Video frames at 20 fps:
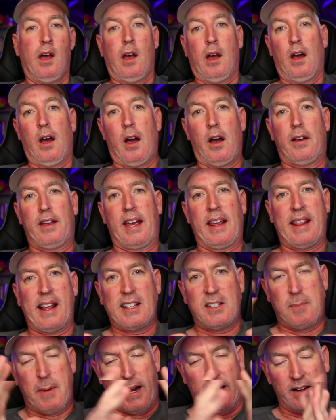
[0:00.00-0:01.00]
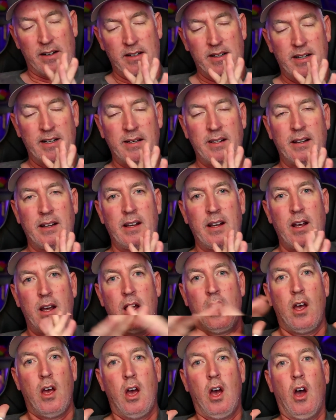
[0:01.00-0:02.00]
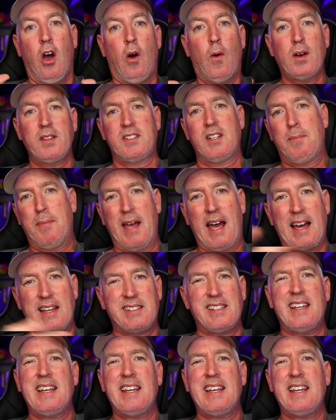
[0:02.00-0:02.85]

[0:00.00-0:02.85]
Okay, that's better. What's up, guys?